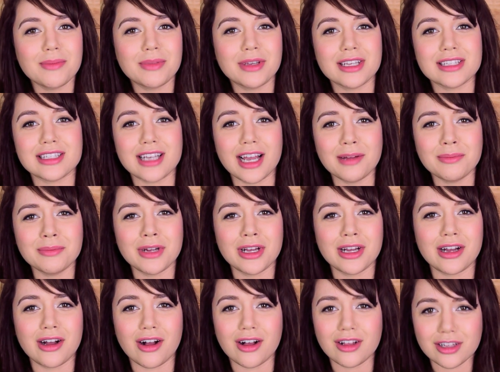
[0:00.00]
because I'm
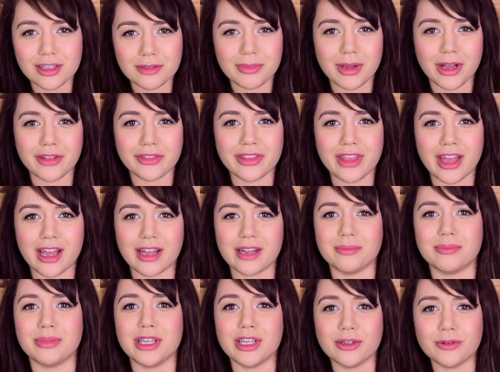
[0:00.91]
not all about
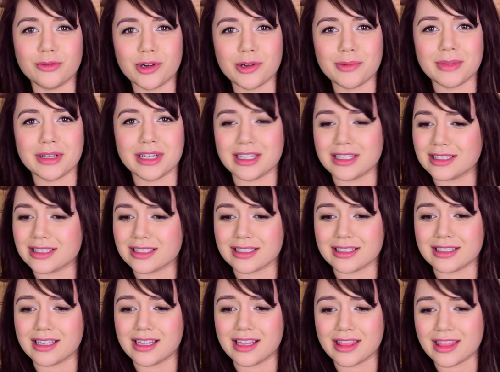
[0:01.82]
that beating women
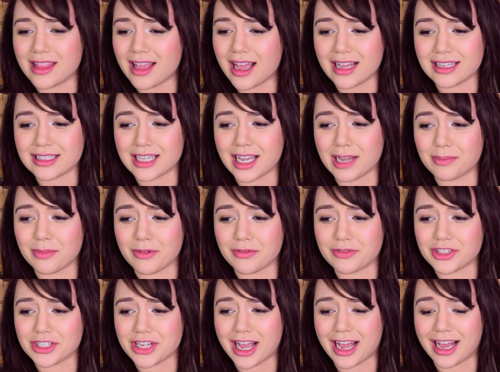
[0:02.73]
and, and that type
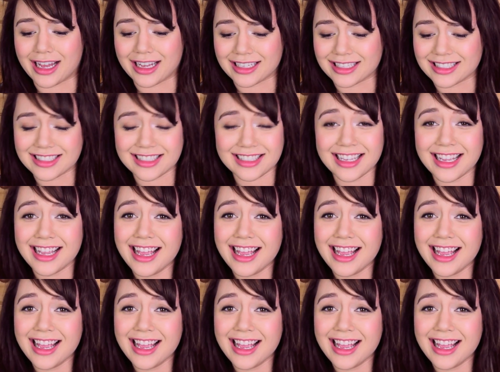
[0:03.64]
of jazz.